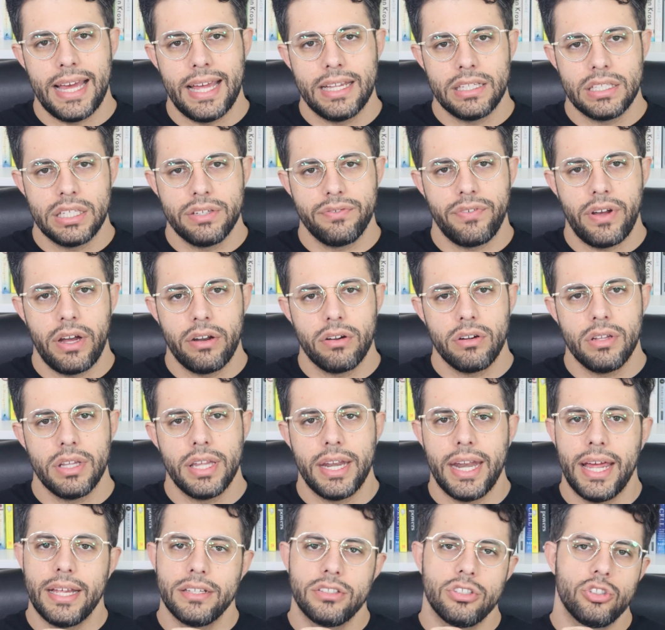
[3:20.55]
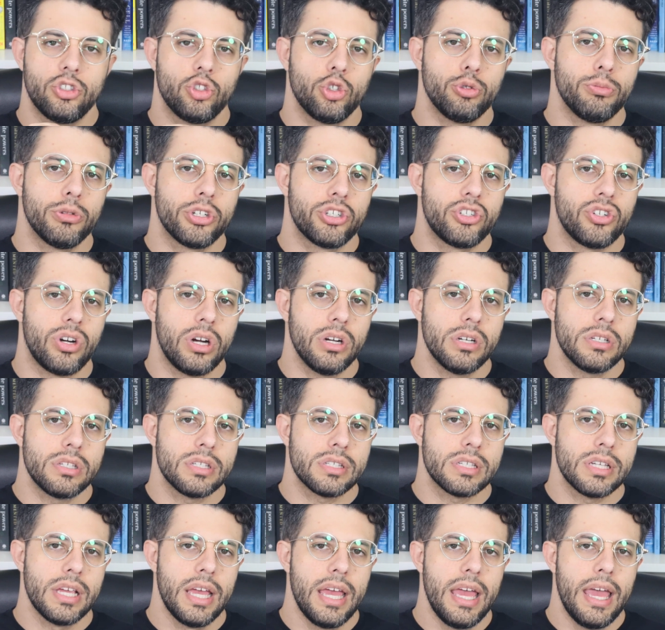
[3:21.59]
antiviral and anti-tumor
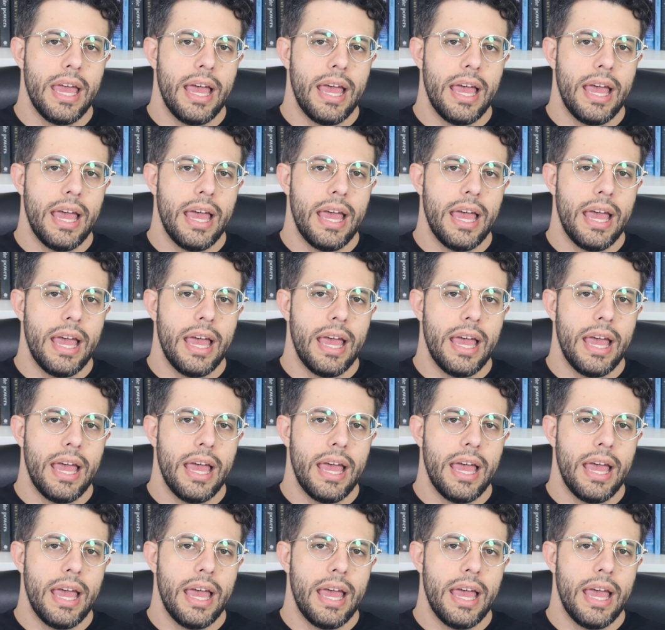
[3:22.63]
drugs